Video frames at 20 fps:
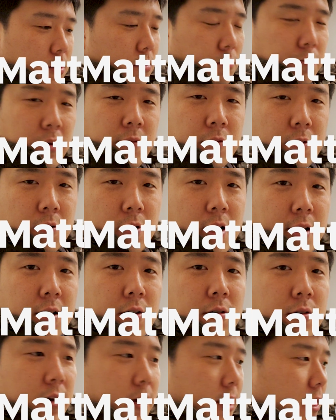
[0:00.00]
So before I
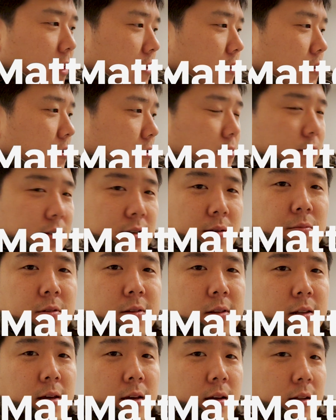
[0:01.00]
go ahead and do
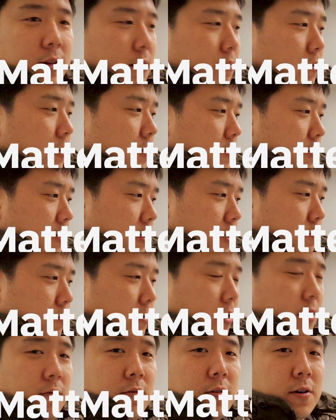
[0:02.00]
something, let me just
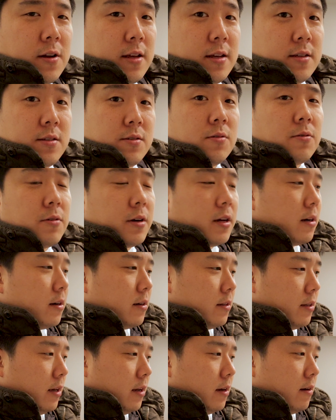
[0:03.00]
explain what is going
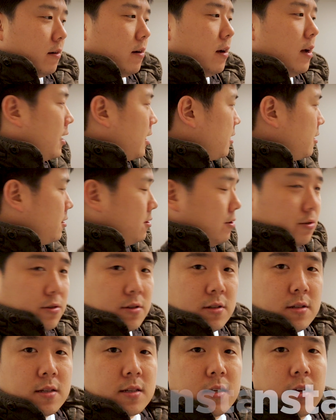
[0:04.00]
on here. I can
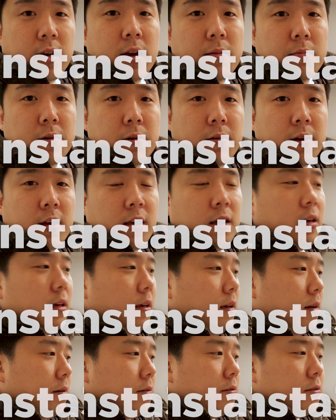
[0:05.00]
use this camera right
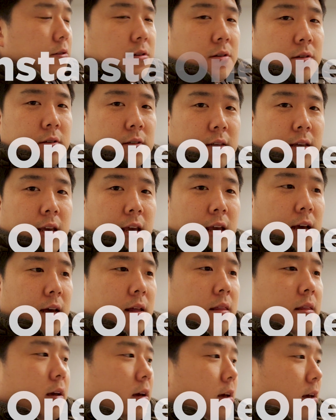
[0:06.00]
here to
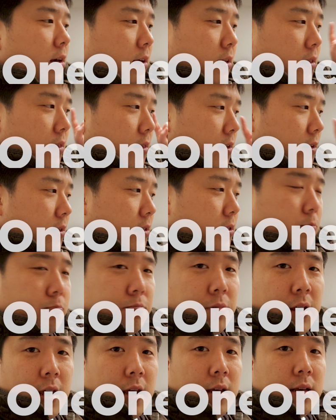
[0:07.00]
scan this
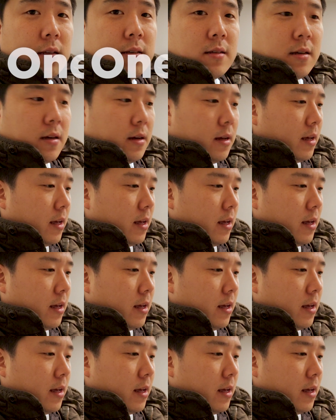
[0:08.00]
space